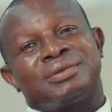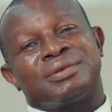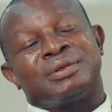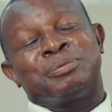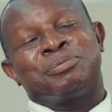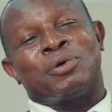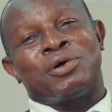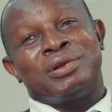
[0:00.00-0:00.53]
The
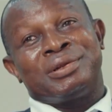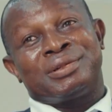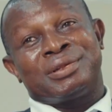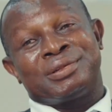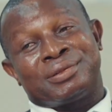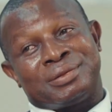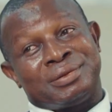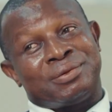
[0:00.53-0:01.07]

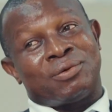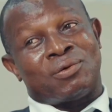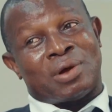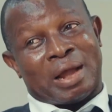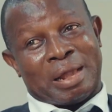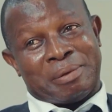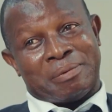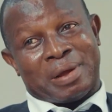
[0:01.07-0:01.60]
politics,
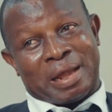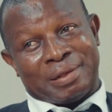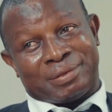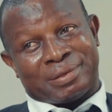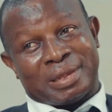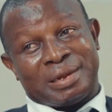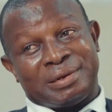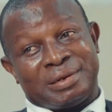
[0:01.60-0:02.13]
I
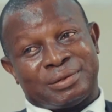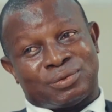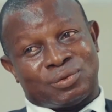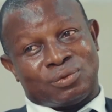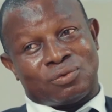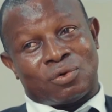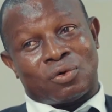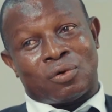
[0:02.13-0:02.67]
said it
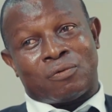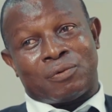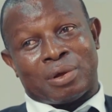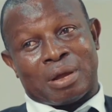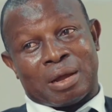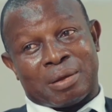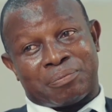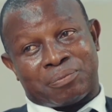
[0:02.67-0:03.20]
in one of
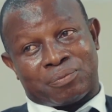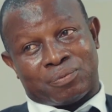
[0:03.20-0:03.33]
our